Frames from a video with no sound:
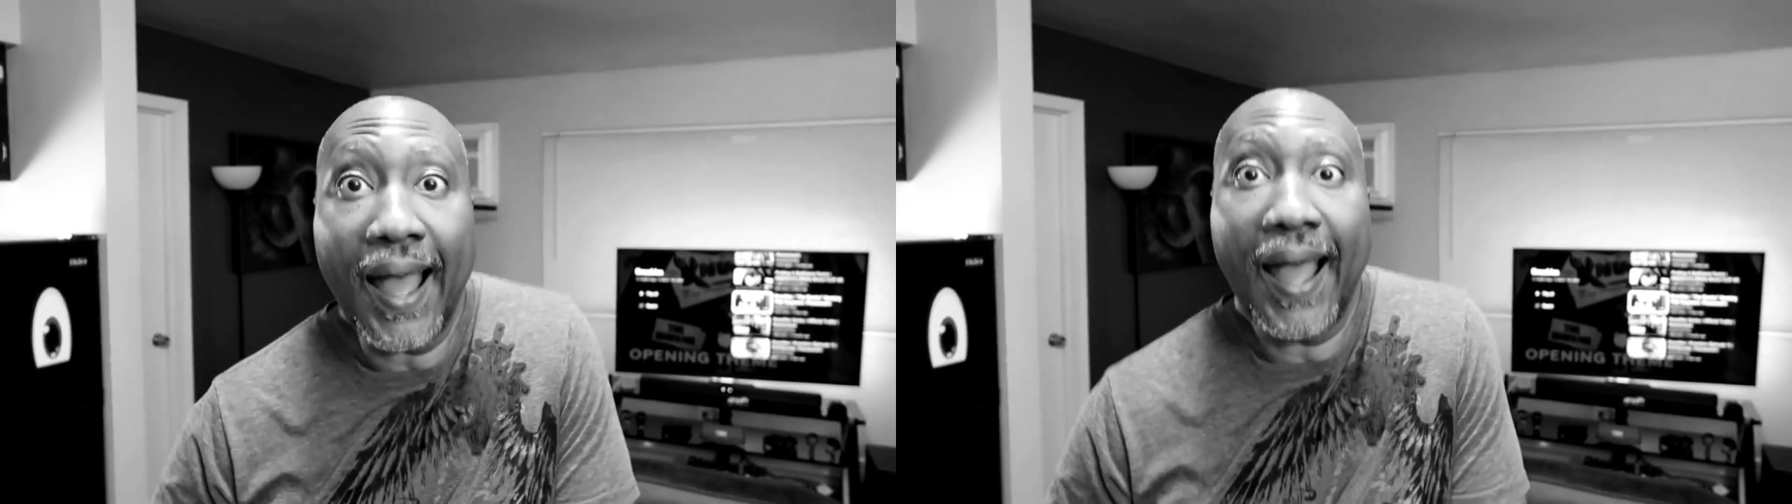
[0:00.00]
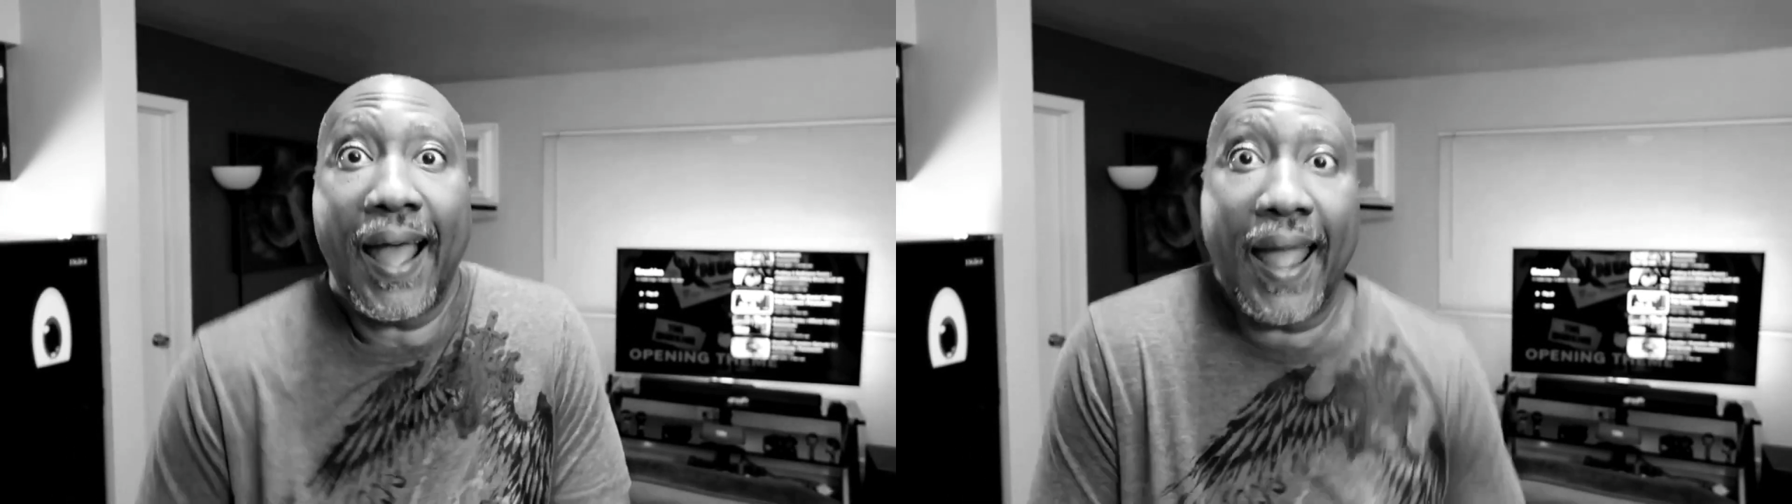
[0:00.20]

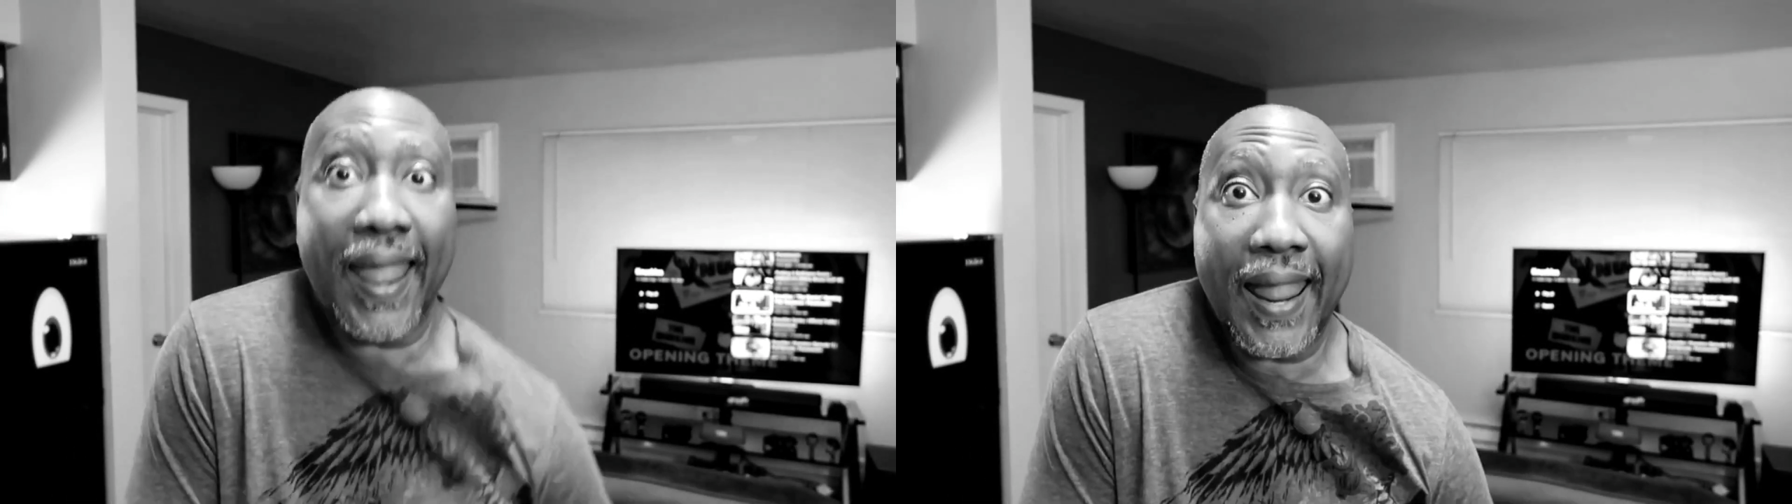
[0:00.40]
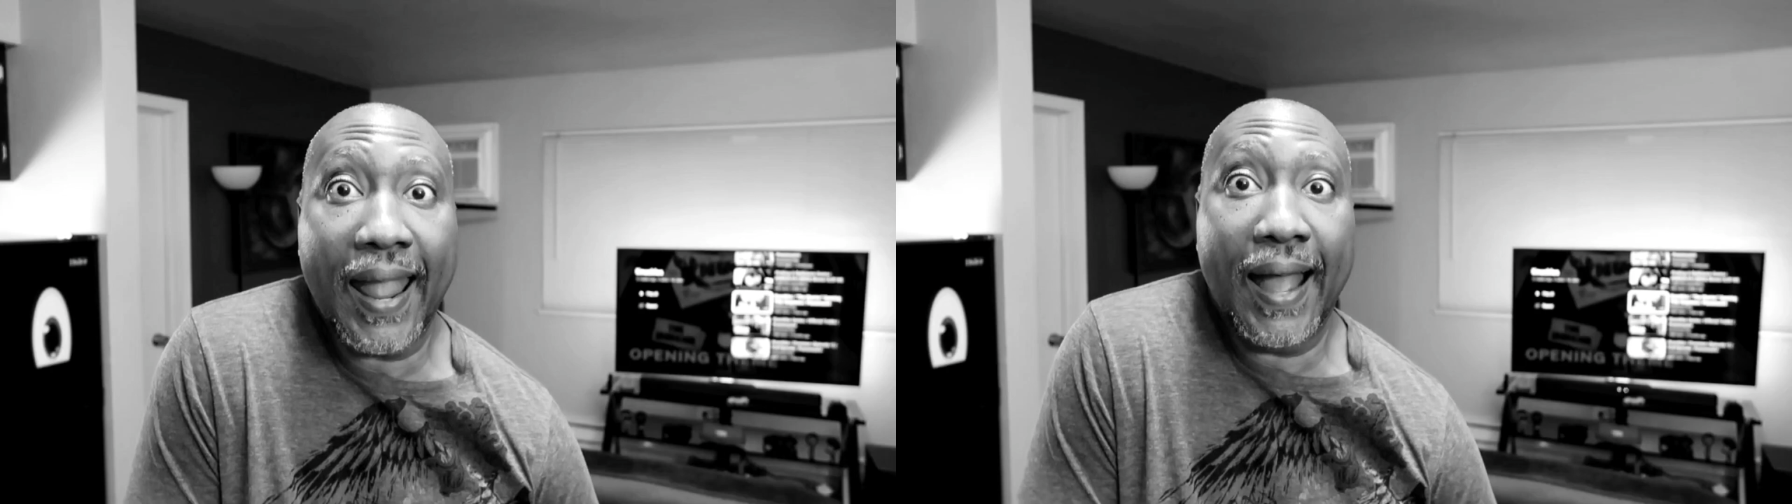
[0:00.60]

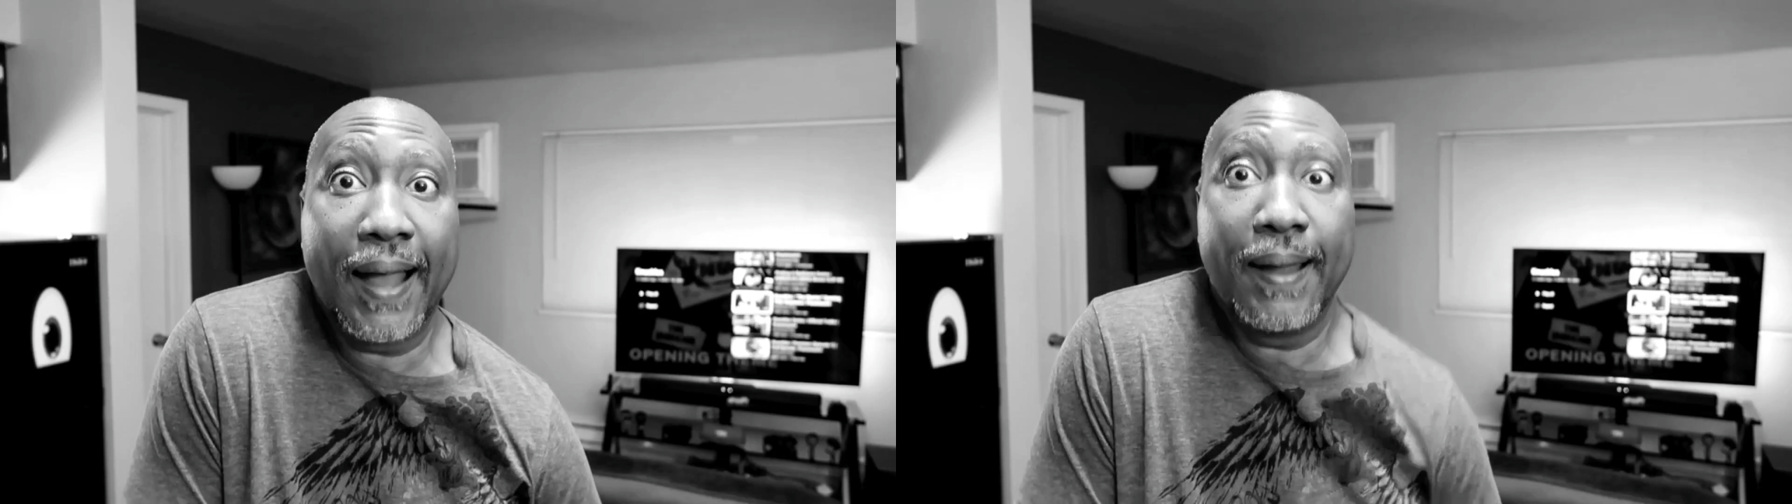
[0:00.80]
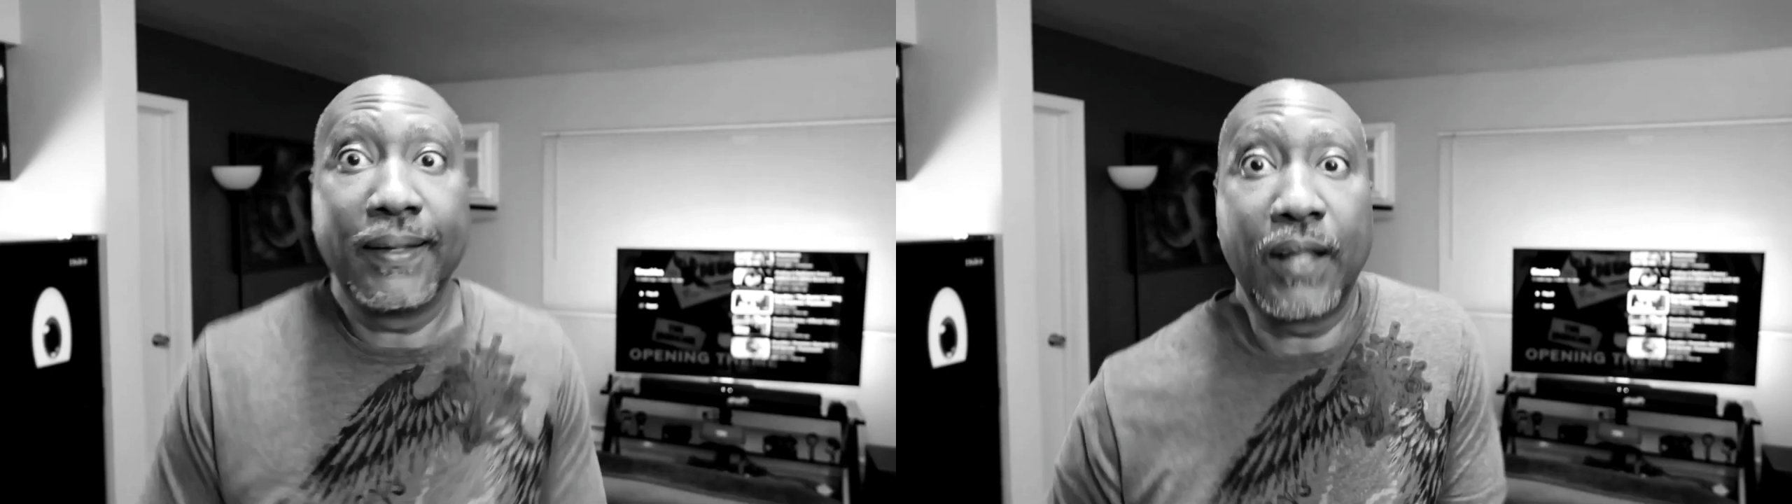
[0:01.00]

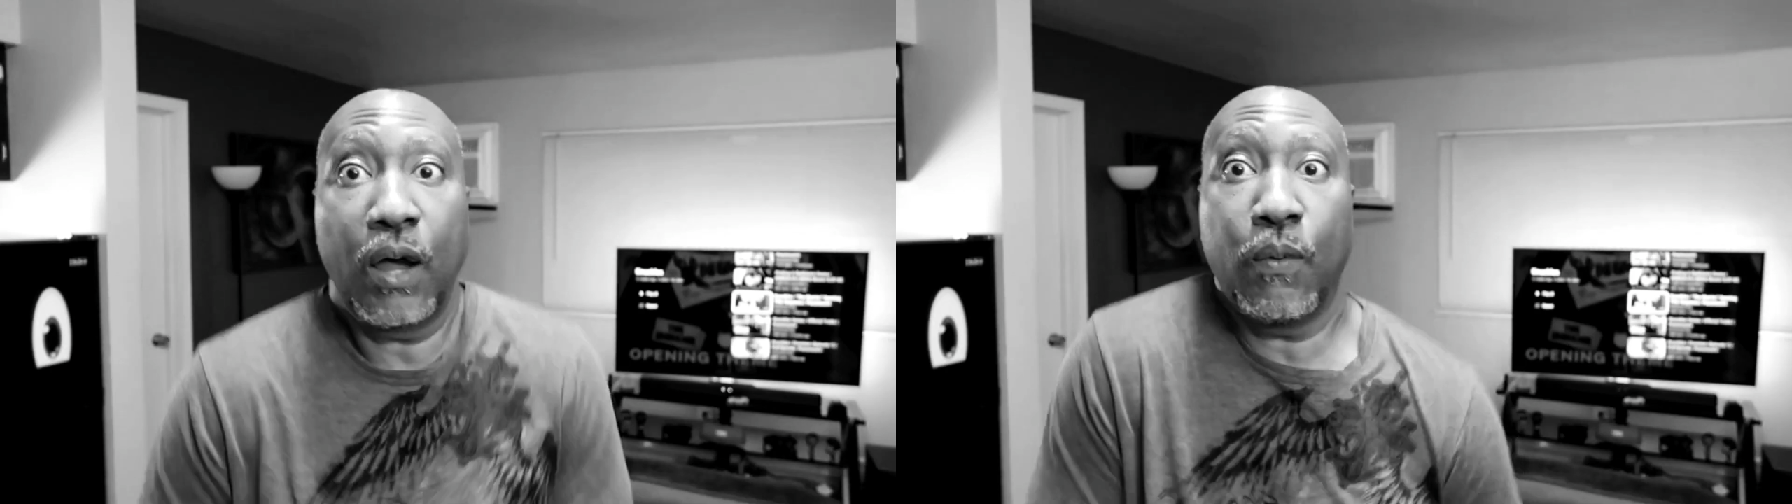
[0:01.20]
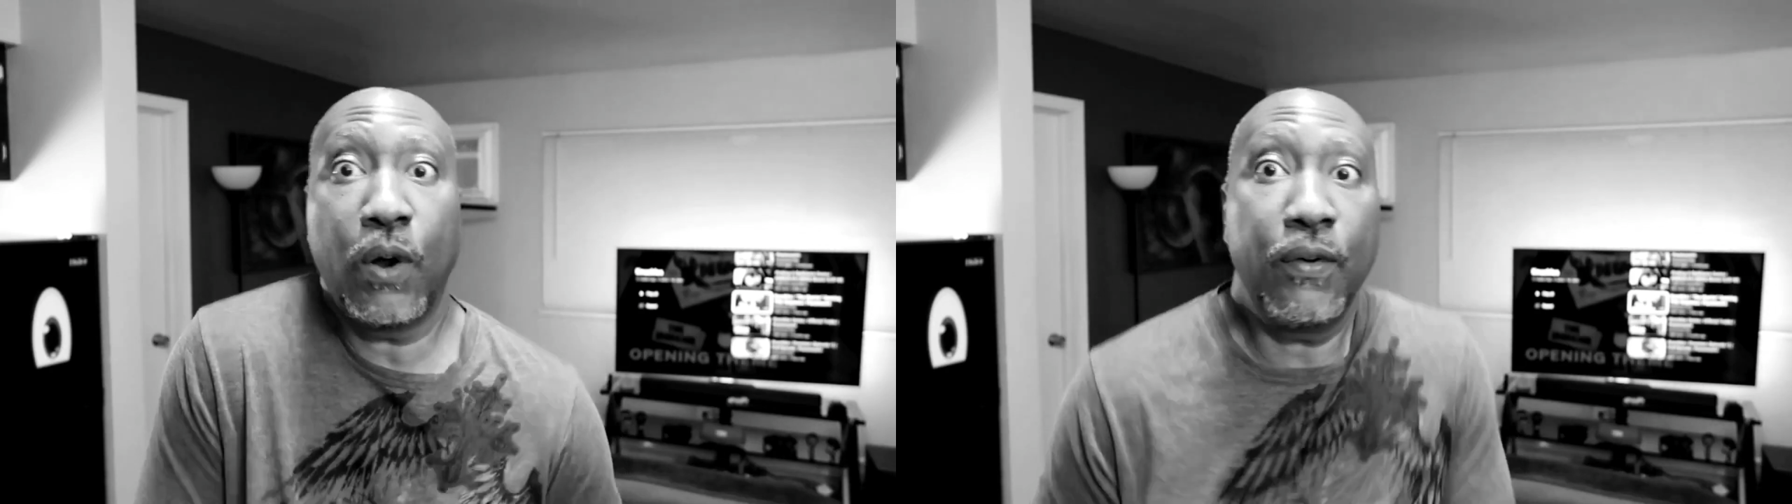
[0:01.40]

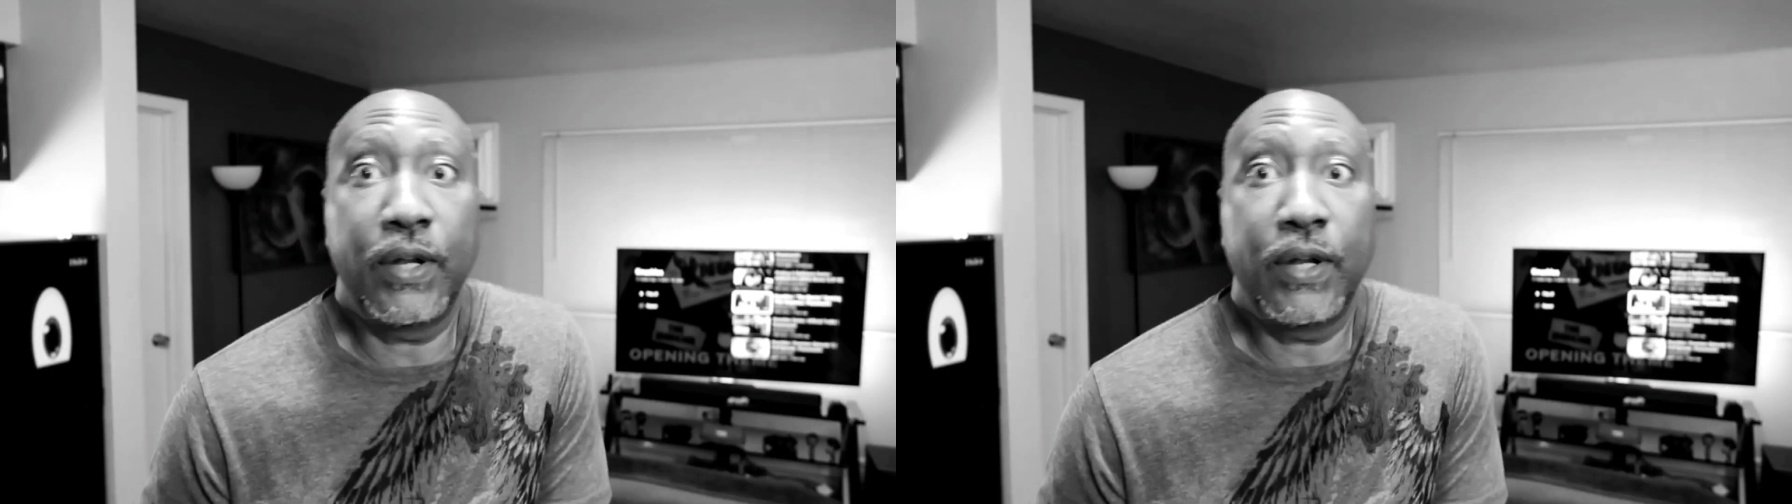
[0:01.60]
am